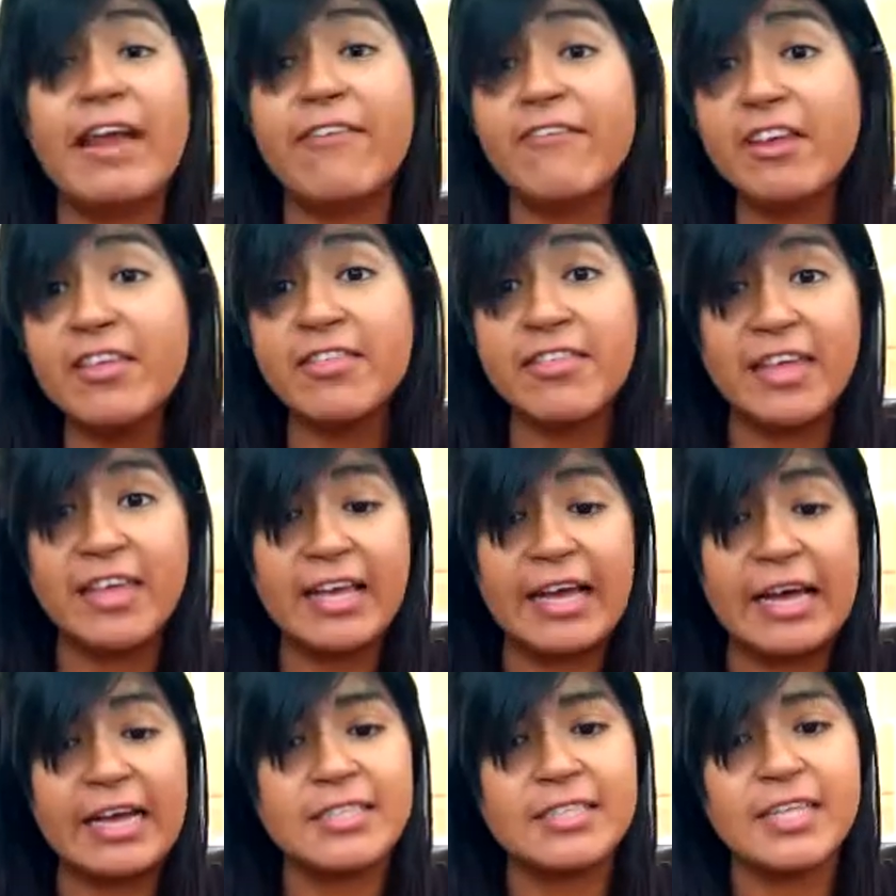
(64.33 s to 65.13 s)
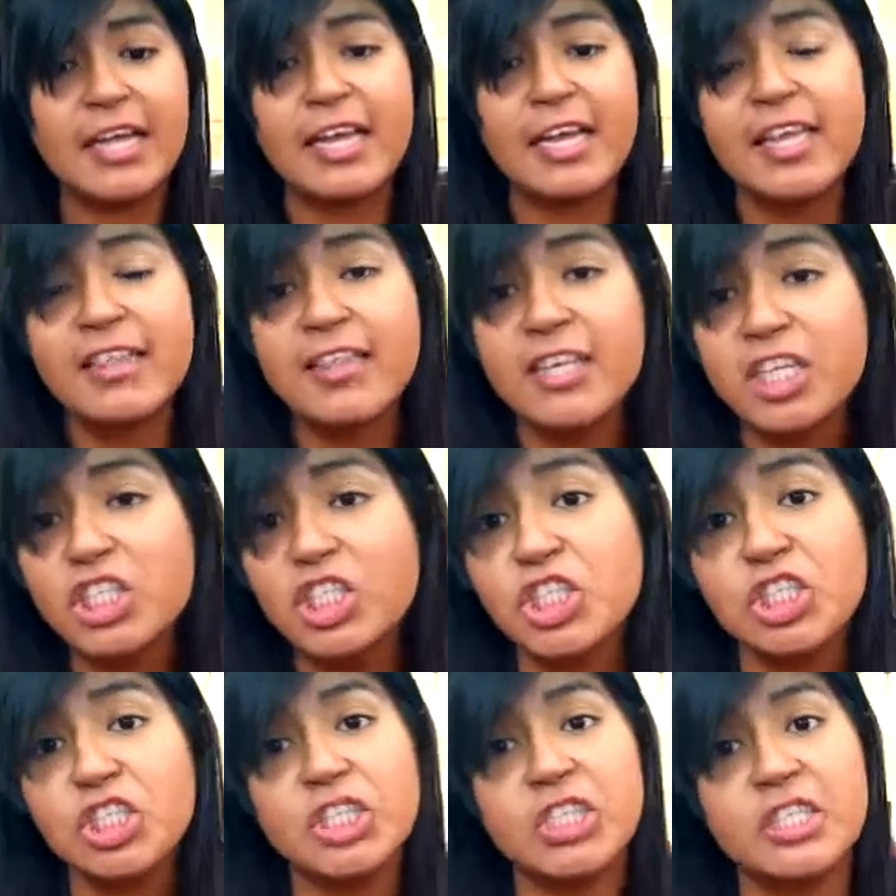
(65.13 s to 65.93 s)
everything guys anything
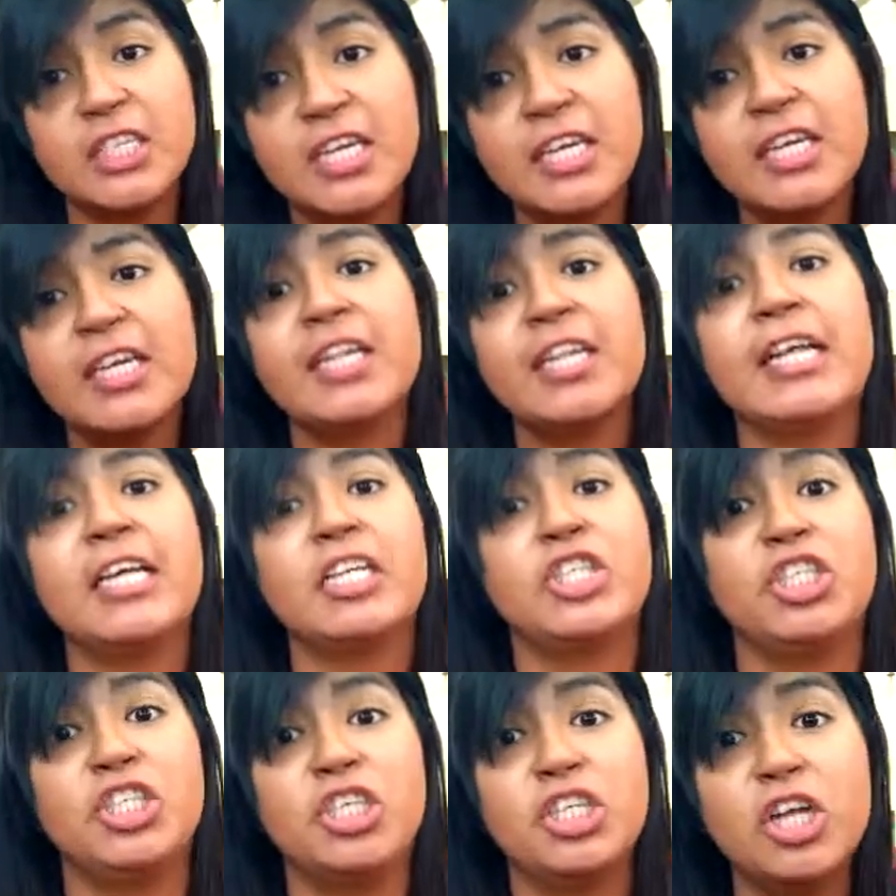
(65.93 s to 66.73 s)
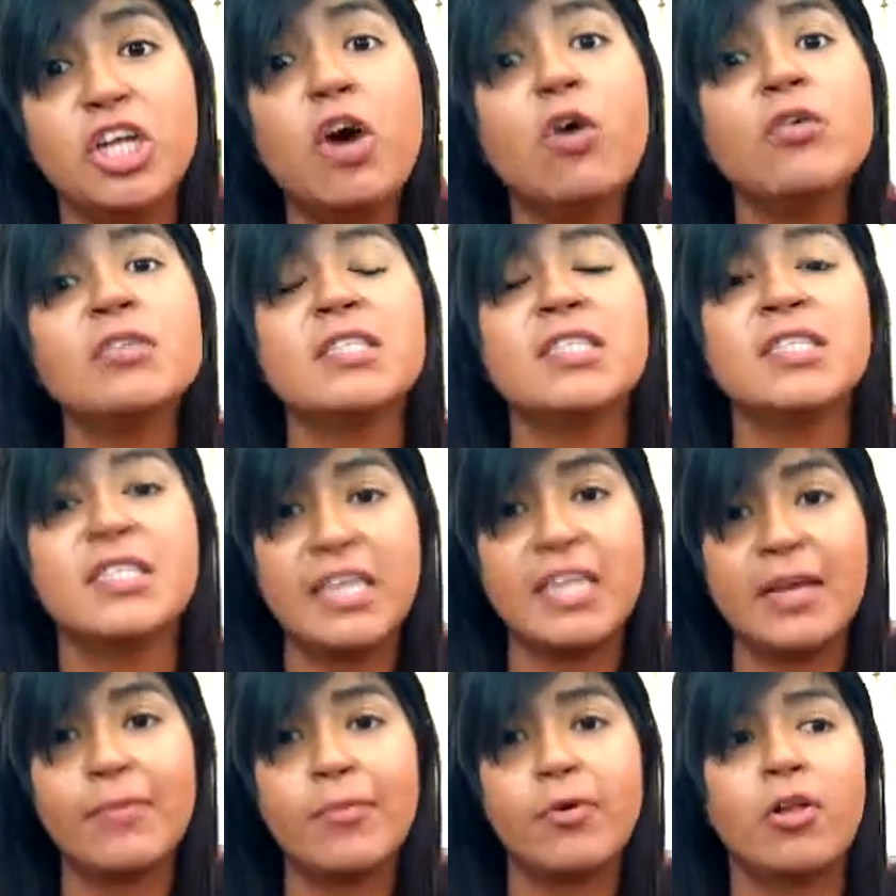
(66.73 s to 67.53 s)
she'll see that she knows is
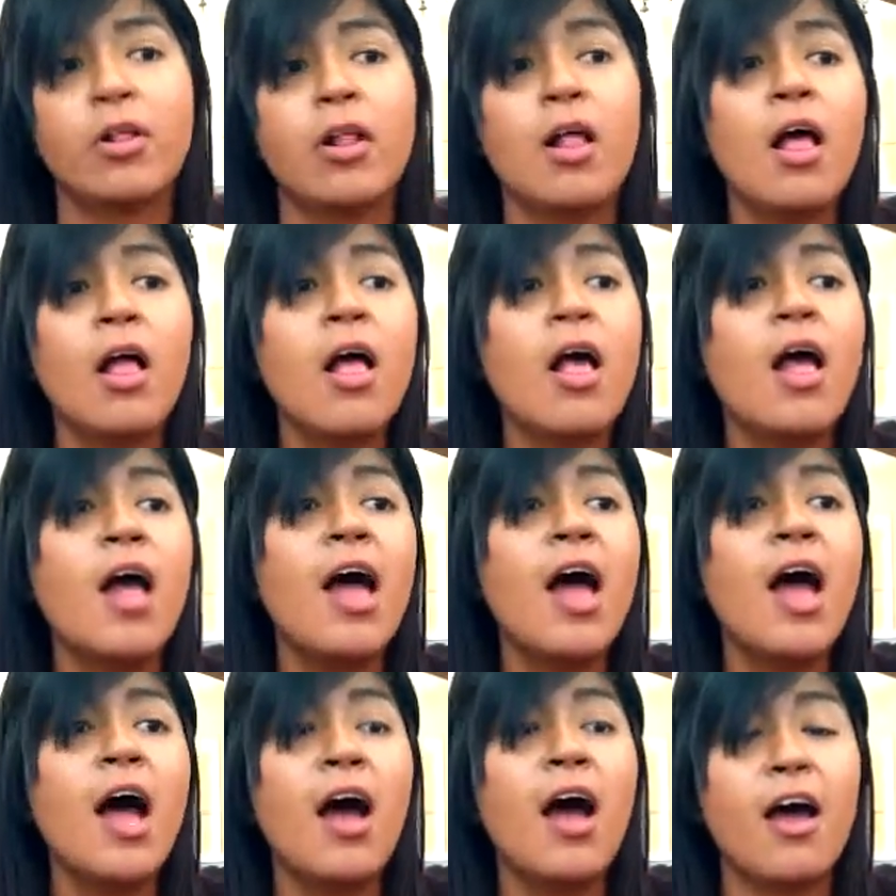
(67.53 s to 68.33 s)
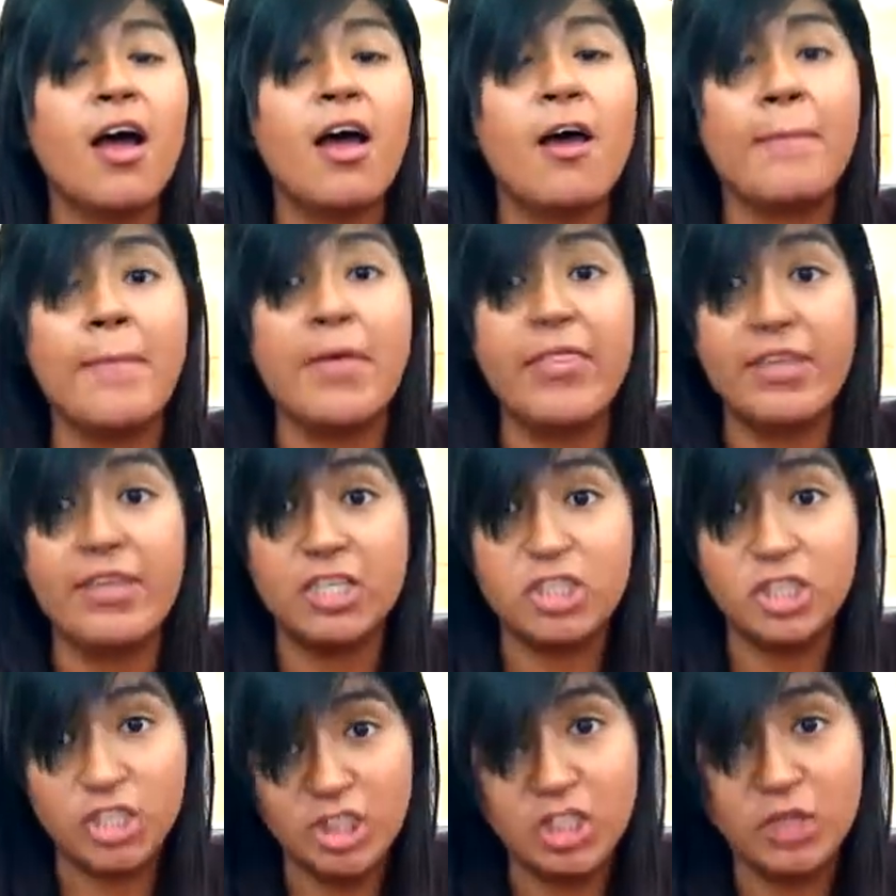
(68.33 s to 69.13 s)
stable um,
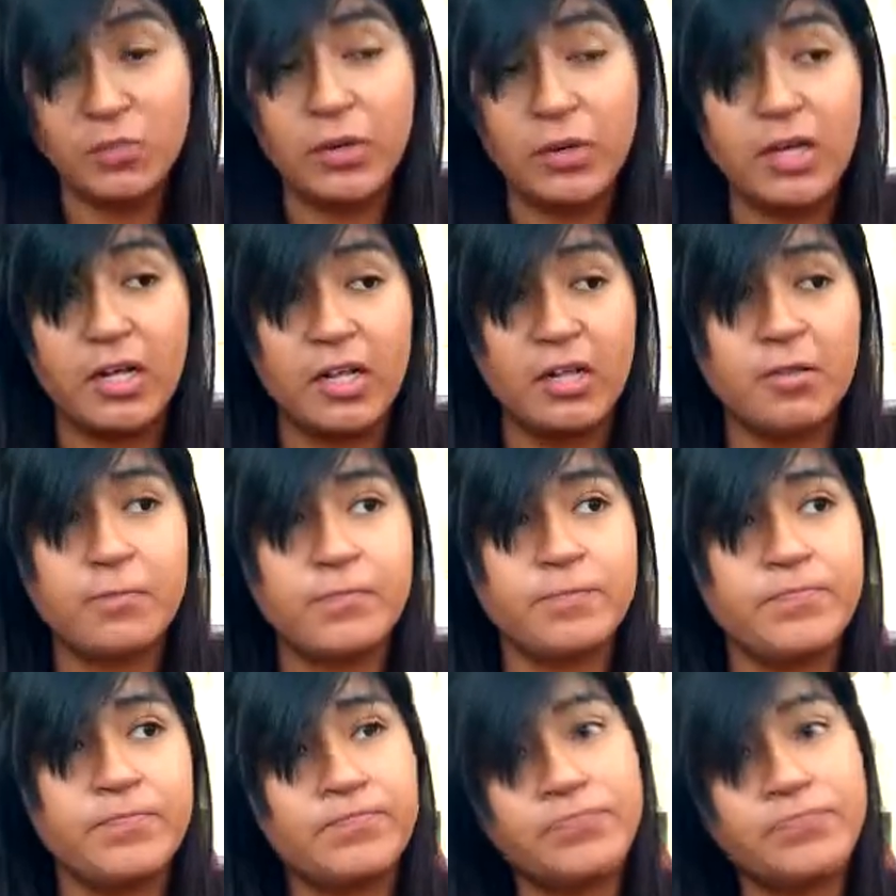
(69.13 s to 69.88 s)
then she will